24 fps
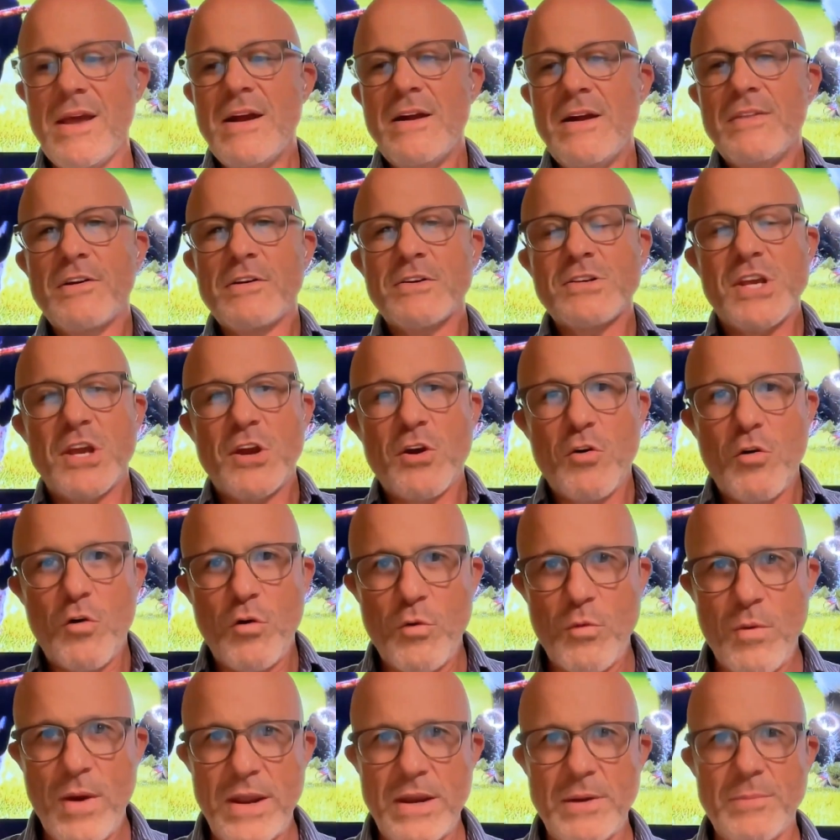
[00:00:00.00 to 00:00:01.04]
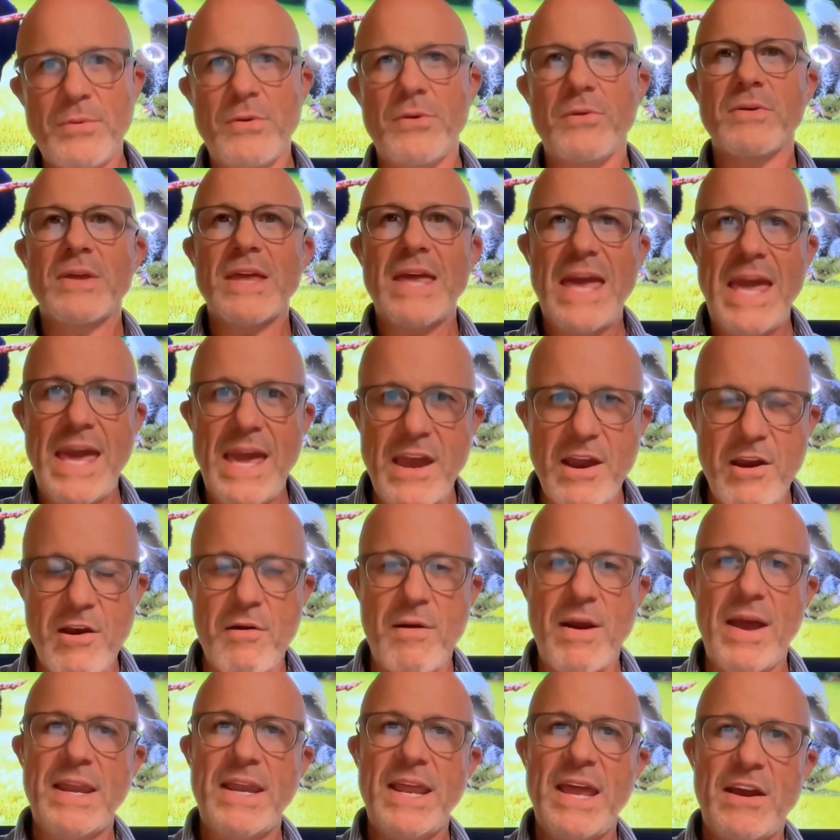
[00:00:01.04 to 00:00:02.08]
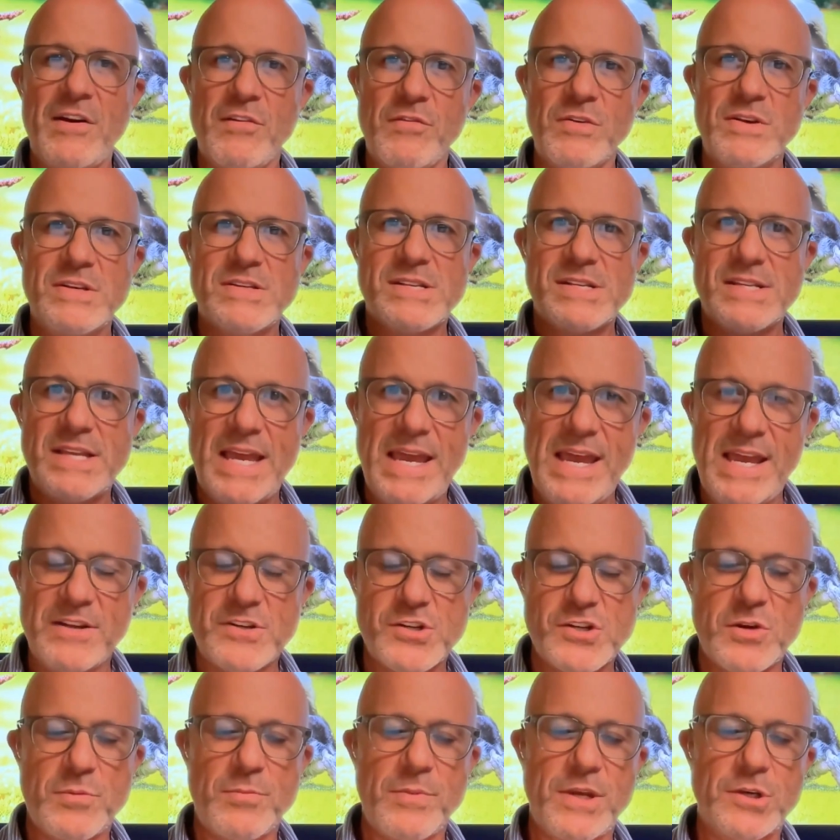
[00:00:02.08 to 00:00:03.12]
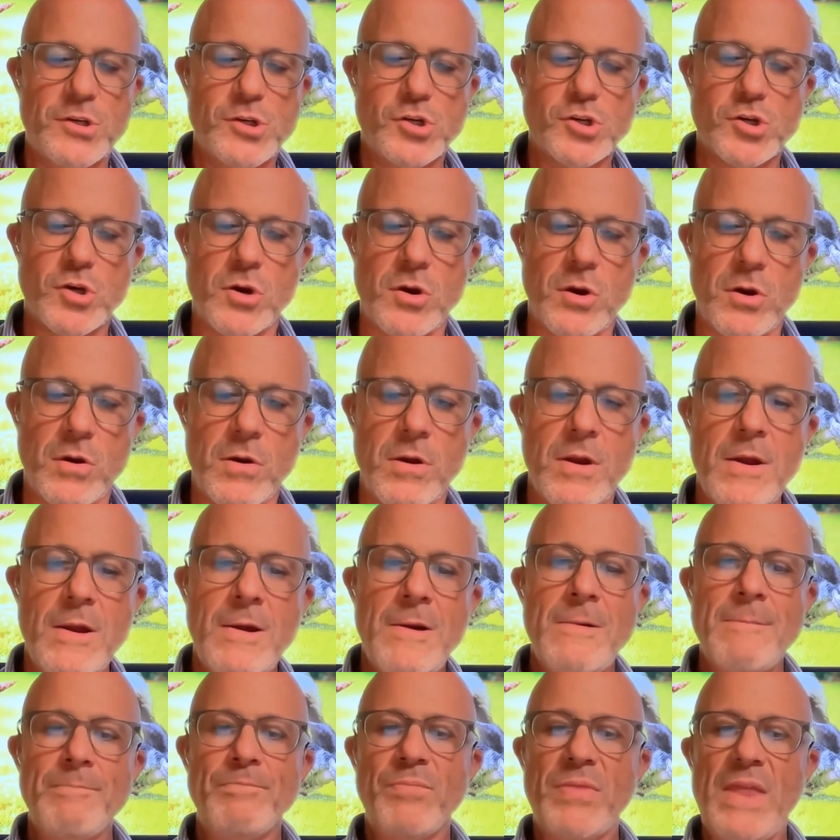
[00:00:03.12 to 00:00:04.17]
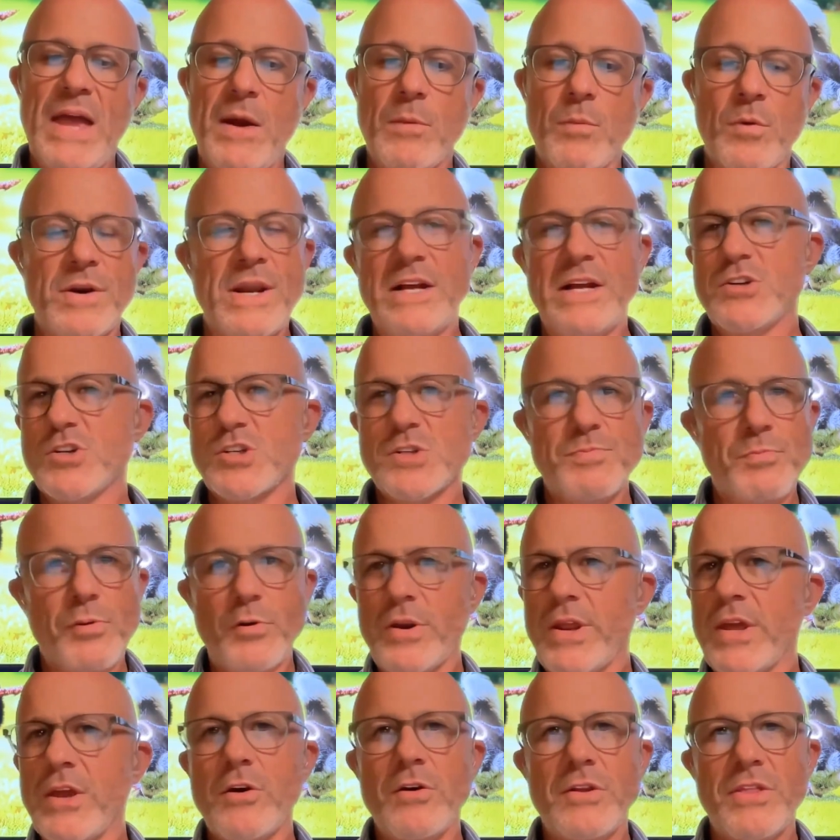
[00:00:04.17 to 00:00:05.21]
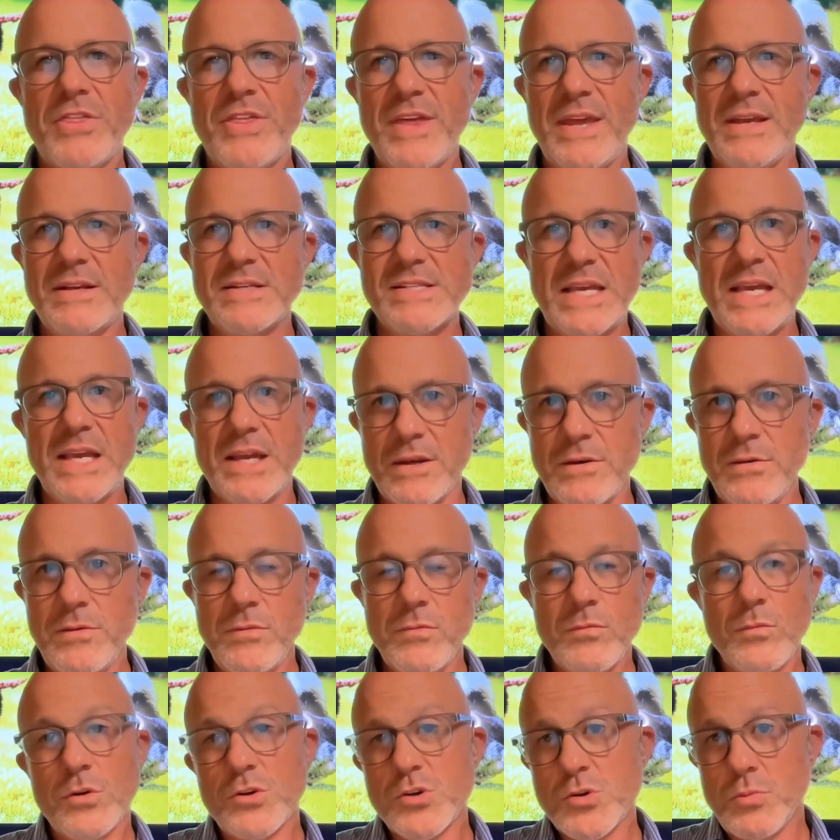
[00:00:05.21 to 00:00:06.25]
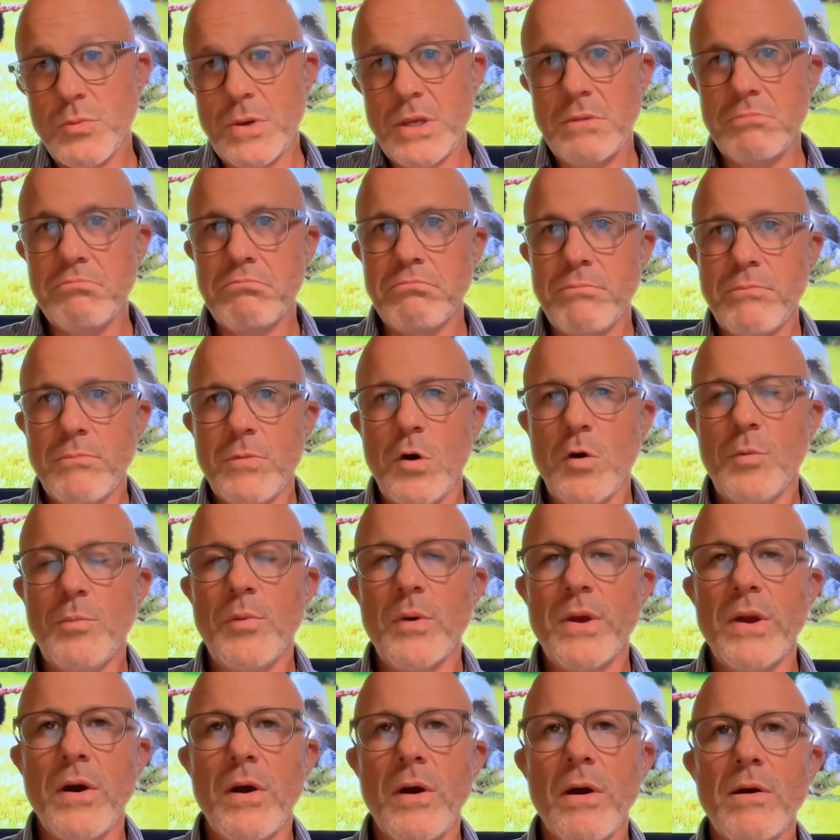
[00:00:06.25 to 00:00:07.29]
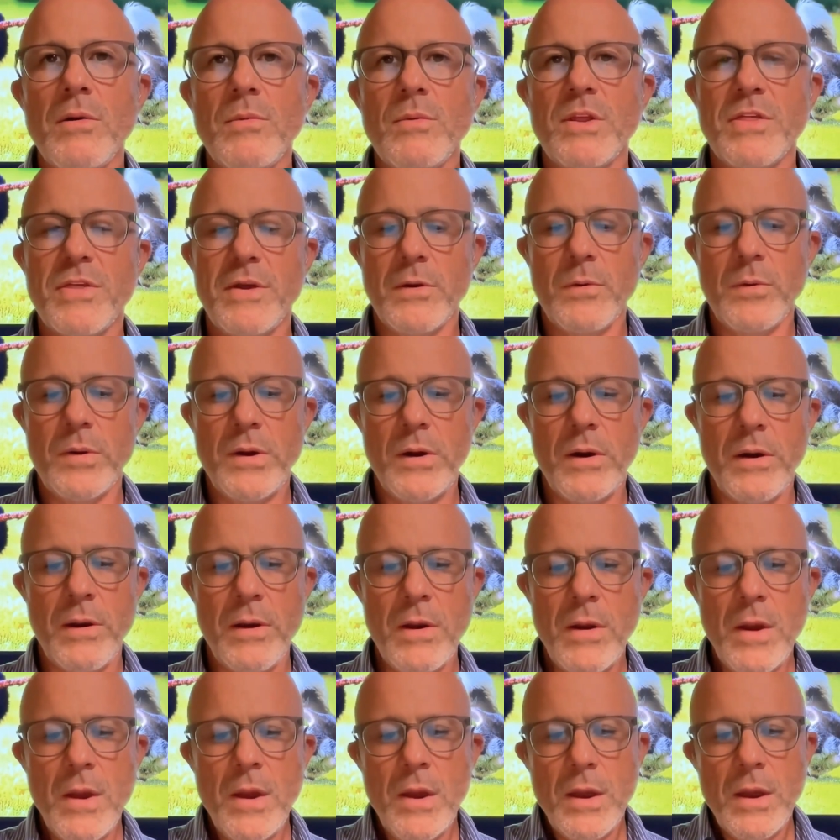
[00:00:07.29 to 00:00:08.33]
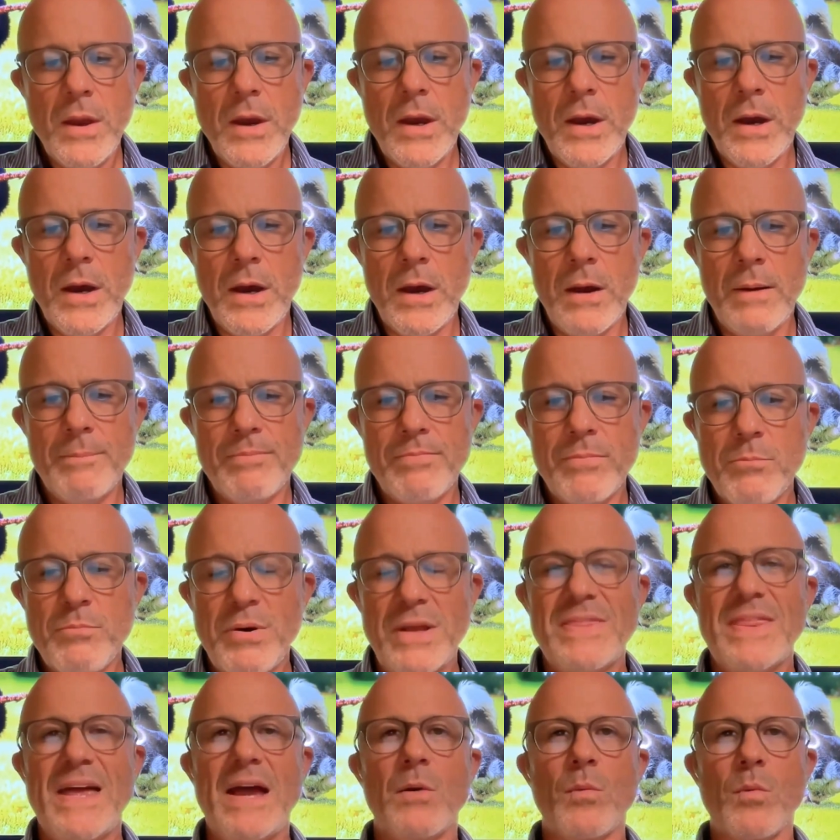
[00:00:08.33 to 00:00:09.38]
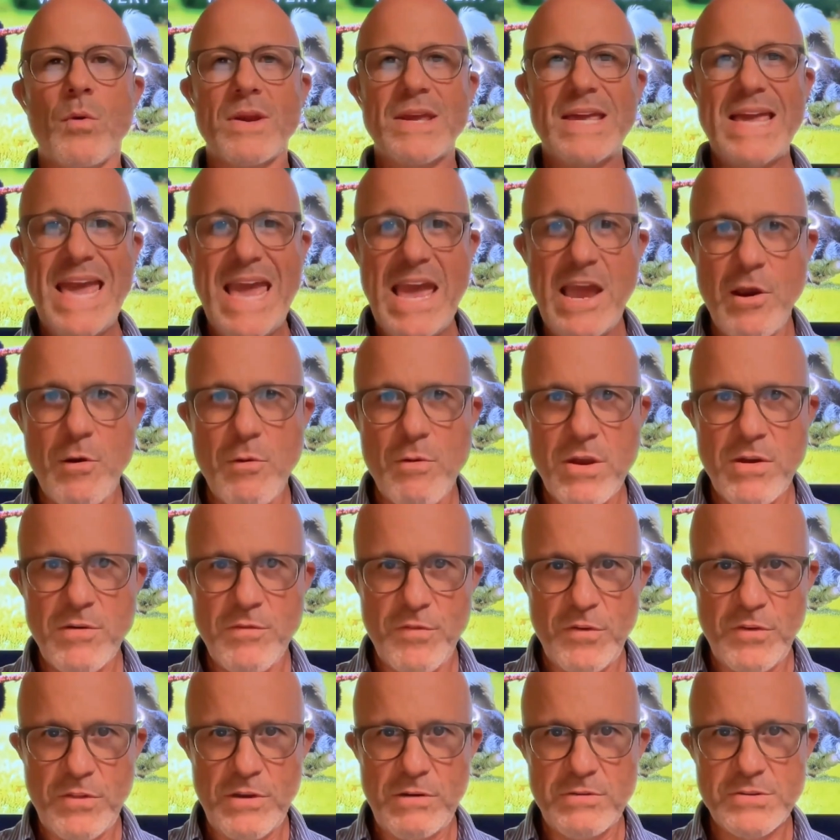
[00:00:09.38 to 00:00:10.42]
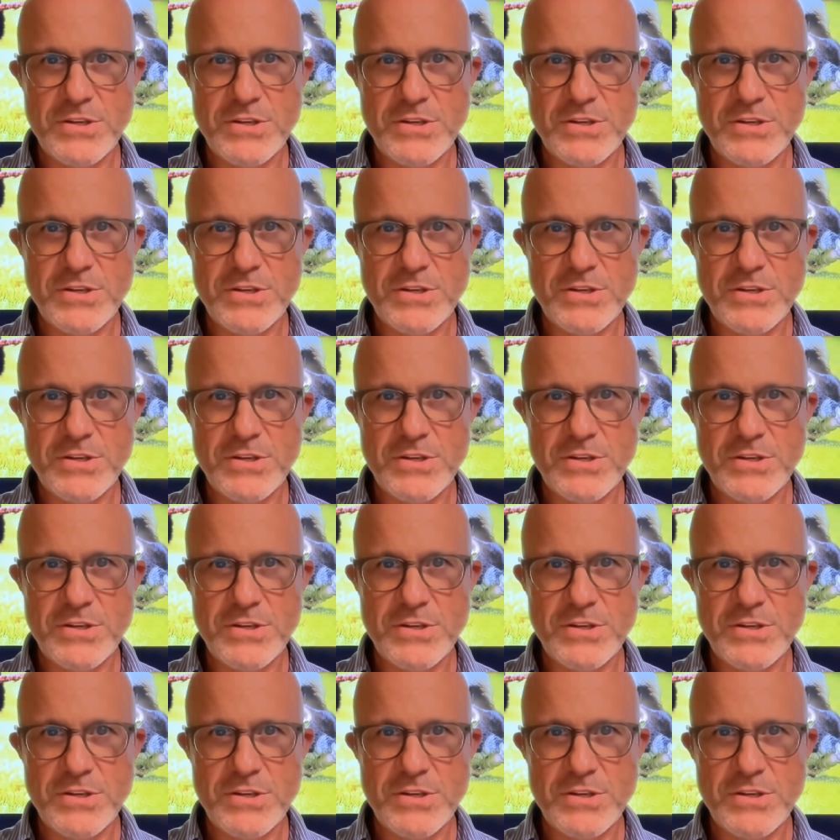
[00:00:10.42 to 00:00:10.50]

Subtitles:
There's incredible care at every stage to make sure that we're not just putting good things in, which we hope we are, we think we are, but that we're caring for those